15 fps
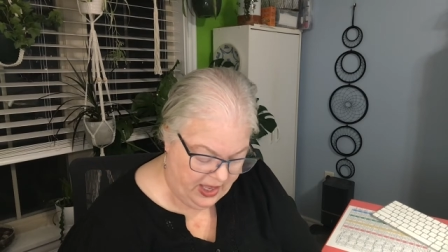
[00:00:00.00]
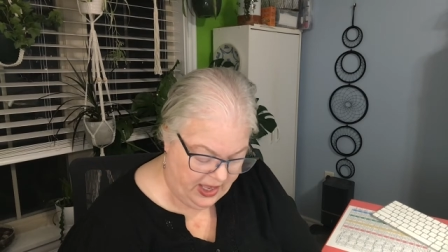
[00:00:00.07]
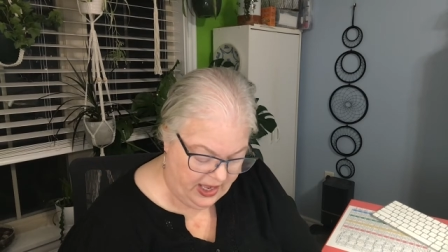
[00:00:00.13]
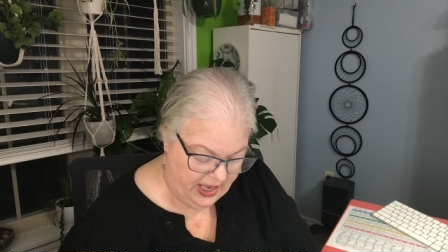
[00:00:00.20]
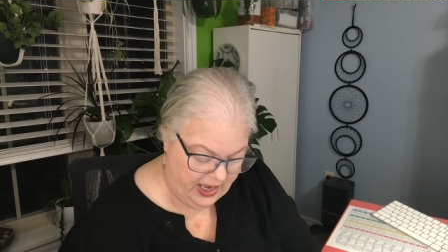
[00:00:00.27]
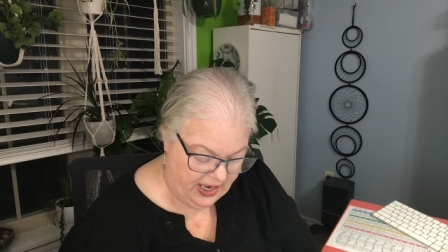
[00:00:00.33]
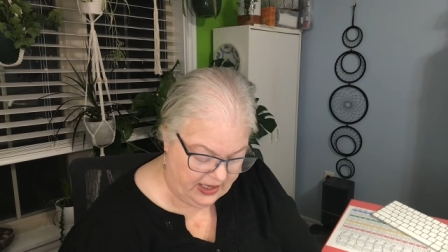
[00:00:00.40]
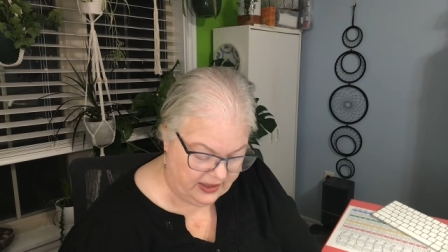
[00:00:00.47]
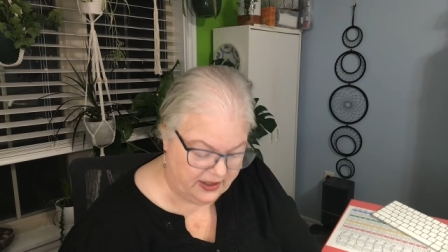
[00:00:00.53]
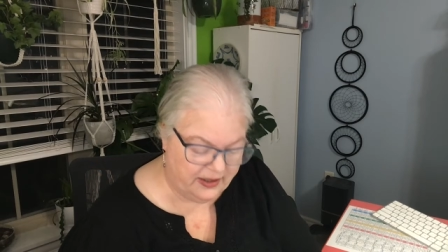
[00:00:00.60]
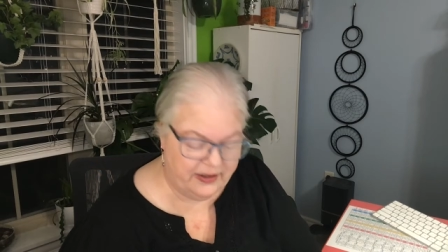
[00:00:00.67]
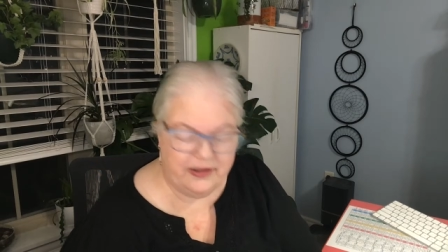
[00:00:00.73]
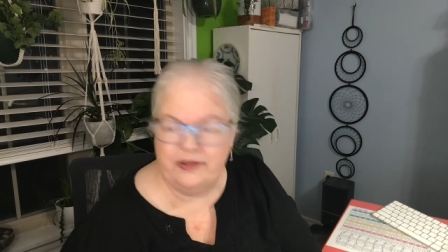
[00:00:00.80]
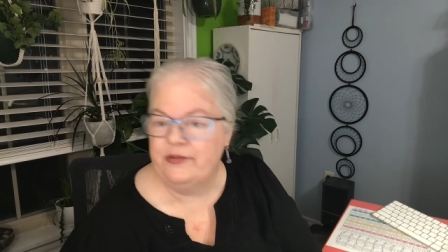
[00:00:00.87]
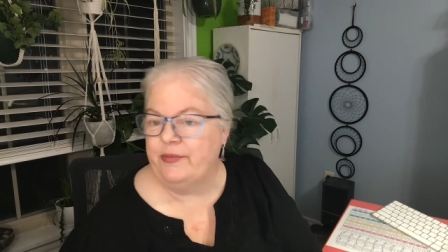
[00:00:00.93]
And
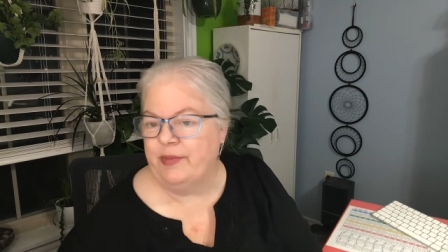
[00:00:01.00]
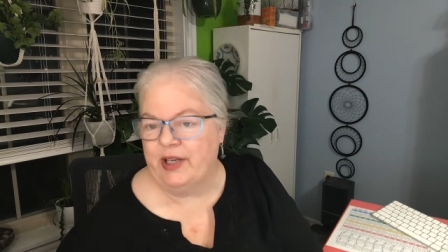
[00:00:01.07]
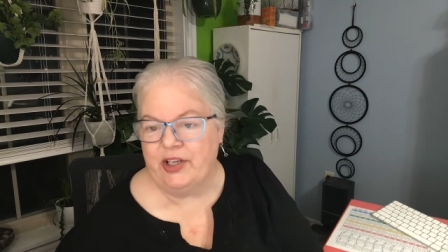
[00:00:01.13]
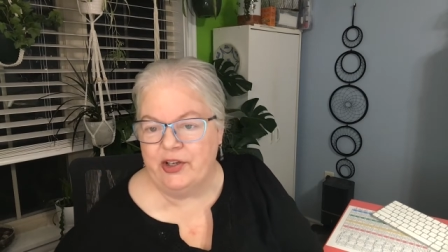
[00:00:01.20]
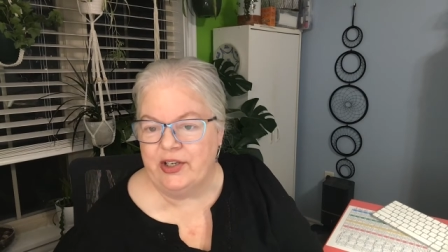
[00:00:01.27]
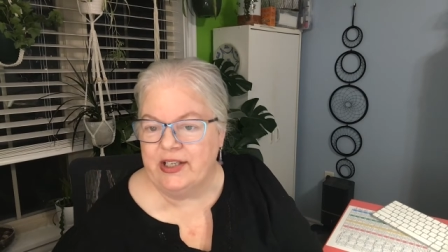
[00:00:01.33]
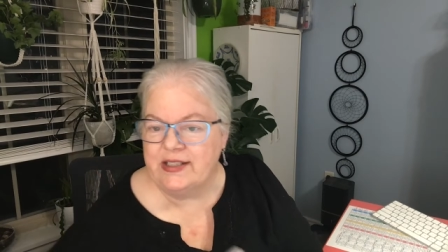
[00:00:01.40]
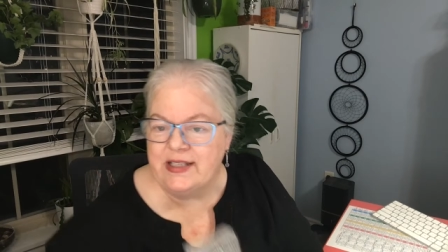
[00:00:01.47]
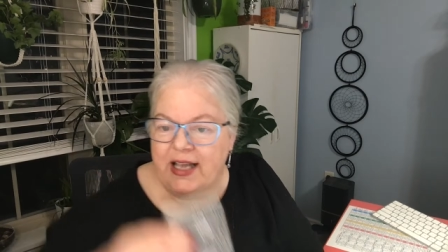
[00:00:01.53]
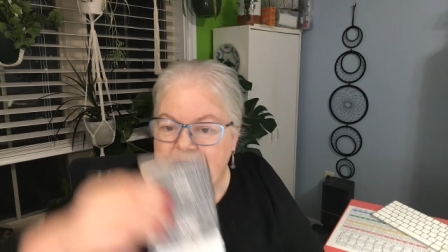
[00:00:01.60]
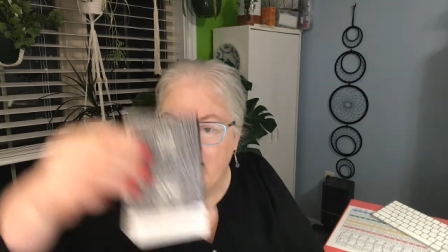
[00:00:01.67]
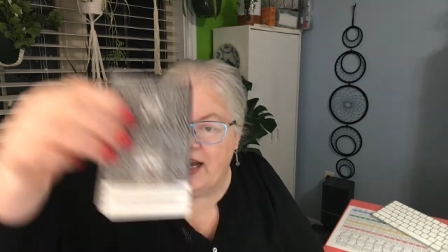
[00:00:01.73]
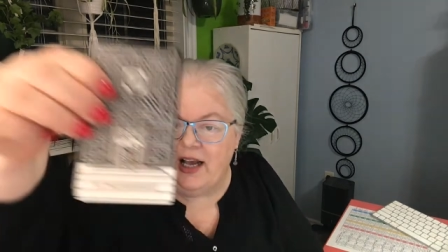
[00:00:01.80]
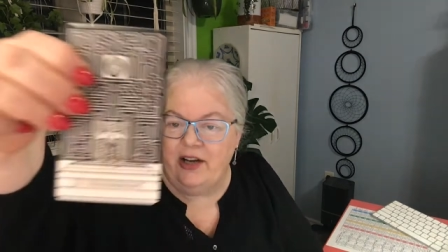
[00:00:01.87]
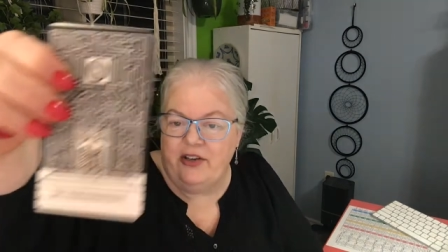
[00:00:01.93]
oh my goodness. And
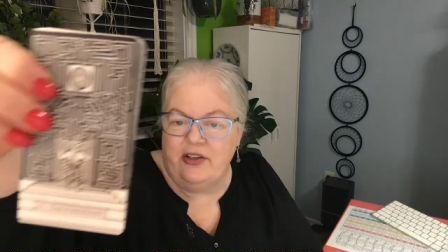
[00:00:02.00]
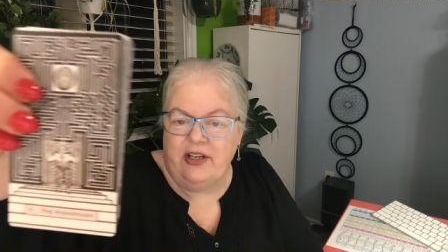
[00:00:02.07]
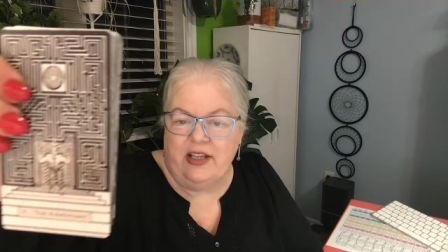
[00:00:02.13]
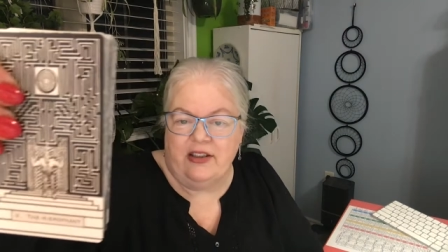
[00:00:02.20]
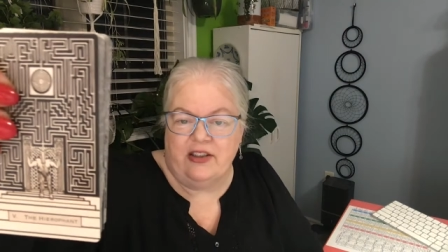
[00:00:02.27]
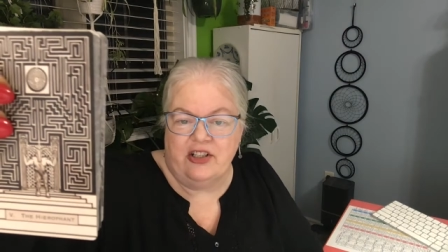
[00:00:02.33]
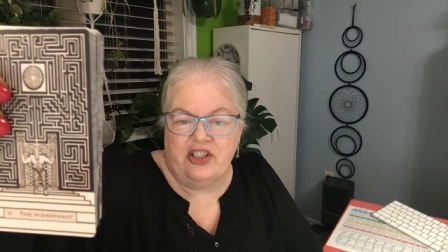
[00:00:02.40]
underneath the